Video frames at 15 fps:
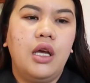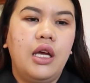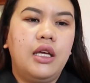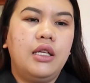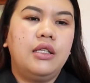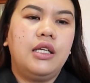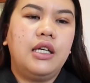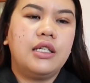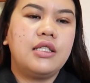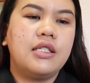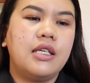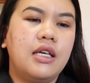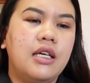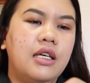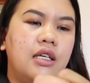And
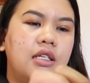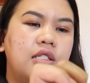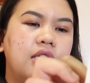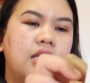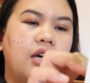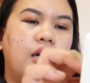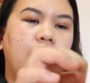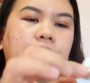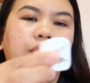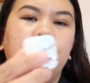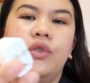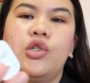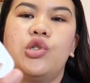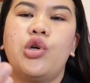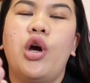next is
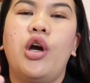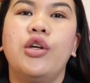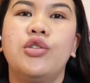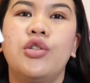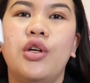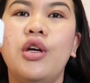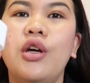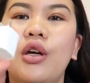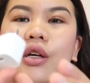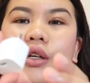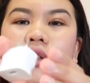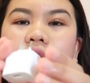the charger.